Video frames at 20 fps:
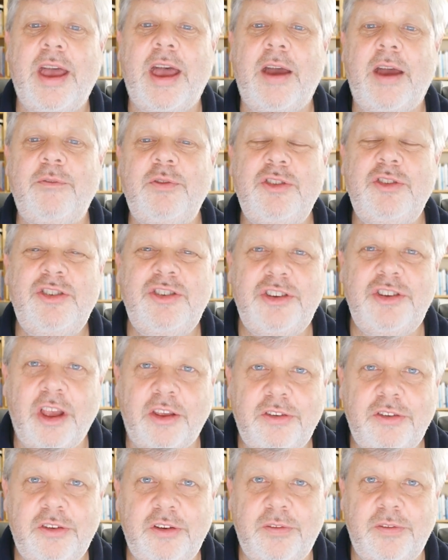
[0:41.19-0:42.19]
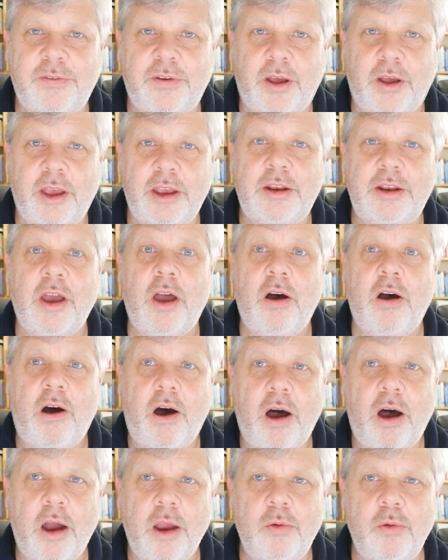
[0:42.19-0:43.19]
have justified
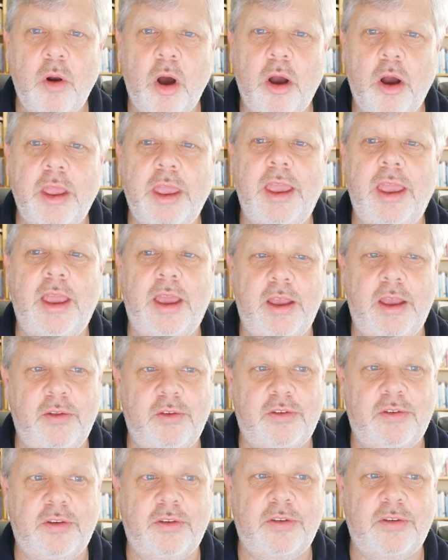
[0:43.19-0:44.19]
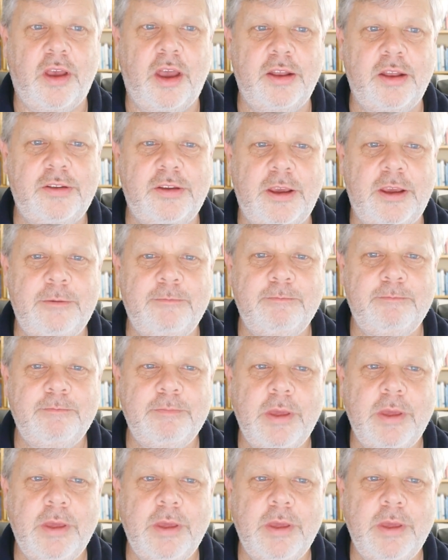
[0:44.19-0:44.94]
hierarchy in society.